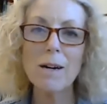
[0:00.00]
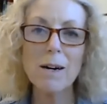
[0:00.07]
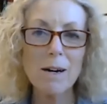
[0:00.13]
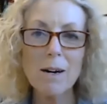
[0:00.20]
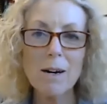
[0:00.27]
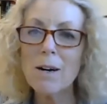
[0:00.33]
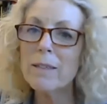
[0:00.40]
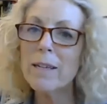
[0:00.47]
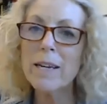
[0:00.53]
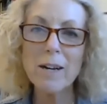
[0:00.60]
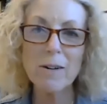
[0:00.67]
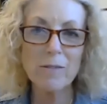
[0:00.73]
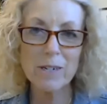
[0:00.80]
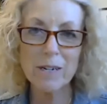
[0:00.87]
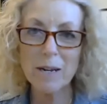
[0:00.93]
all day,
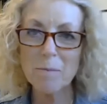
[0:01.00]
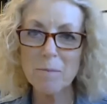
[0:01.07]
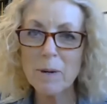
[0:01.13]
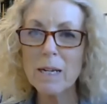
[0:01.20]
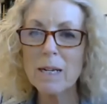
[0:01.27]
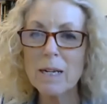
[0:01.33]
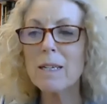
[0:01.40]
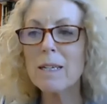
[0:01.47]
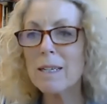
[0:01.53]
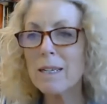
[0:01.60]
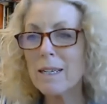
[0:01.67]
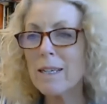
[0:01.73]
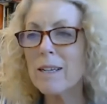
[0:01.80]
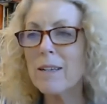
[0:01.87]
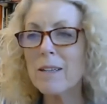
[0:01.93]
every day. But
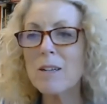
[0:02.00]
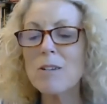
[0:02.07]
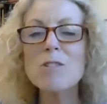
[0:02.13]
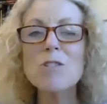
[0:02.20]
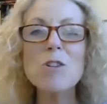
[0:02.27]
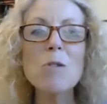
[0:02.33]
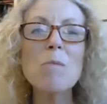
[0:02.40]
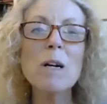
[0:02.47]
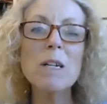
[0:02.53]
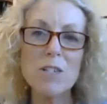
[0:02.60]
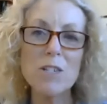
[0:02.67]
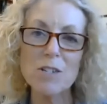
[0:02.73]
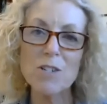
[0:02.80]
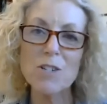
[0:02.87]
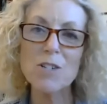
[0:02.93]
there's so much
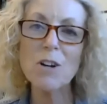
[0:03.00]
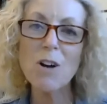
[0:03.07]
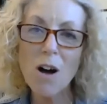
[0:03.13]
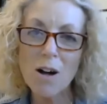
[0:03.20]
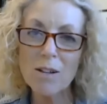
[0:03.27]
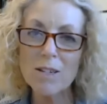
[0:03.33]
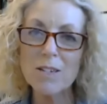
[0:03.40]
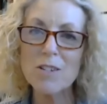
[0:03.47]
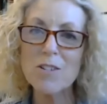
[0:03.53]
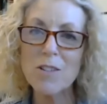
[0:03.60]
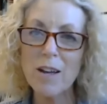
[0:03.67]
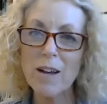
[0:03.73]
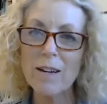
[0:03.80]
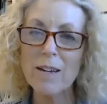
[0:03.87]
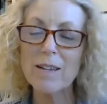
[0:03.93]
to college
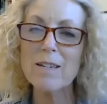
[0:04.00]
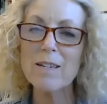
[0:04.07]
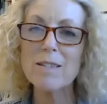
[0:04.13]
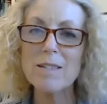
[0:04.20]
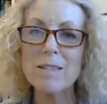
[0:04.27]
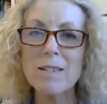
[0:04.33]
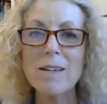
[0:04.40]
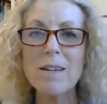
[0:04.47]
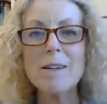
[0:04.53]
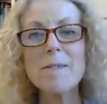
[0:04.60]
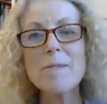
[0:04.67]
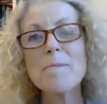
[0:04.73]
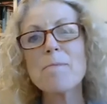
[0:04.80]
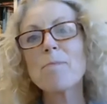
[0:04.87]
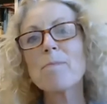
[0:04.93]
that is
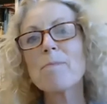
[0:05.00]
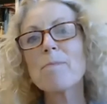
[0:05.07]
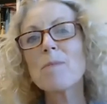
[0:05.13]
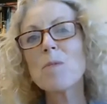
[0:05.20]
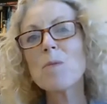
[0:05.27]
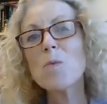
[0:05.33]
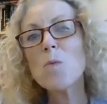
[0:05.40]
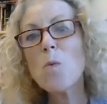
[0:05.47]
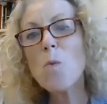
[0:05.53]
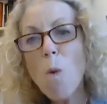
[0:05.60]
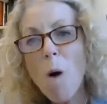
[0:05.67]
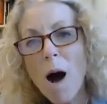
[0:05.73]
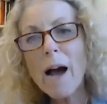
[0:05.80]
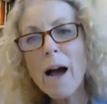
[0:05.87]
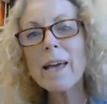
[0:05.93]

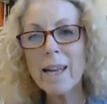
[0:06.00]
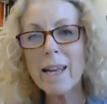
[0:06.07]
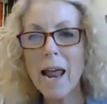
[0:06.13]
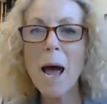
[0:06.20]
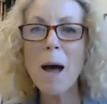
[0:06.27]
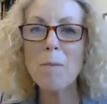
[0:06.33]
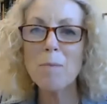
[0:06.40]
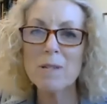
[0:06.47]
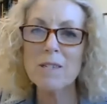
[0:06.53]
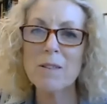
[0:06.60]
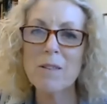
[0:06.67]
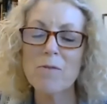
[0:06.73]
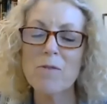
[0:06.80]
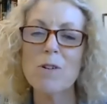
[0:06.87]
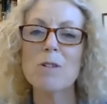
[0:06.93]
why it happens in
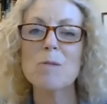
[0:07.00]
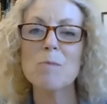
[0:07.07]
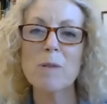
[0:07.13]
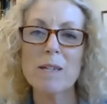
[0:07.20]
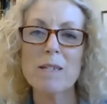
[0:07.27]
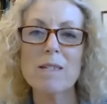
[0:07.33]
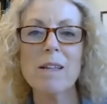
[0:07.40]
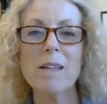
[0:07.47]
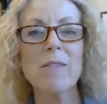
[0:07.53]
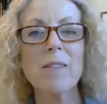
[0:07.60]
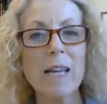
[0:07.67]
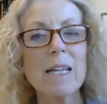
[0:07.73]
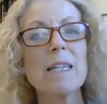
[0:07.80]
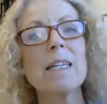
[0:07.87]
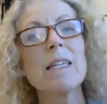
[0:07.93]
the first place that
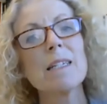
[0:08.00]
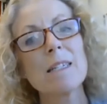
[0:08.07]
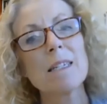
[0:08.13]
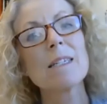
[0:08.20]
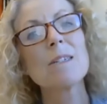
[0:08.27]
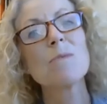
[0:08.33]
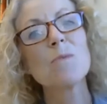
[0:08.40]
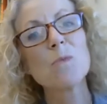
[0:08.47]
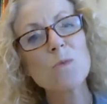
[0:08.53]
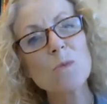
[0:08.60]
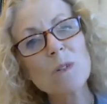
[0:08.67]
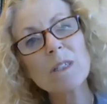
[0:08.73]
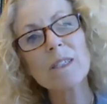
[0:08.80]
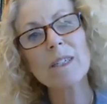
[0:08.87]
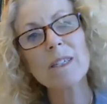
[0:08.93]
they need to
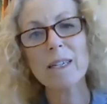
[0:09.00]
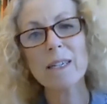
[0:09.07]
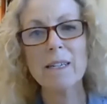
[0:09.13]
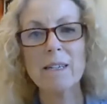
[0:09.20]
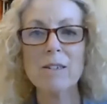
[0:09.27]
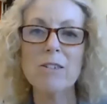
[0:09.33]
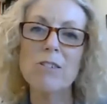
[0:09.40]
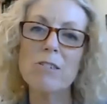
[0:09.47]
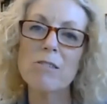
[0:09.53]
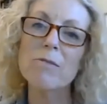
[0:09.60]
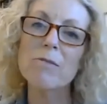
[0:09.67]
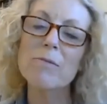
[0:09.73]
really dig into.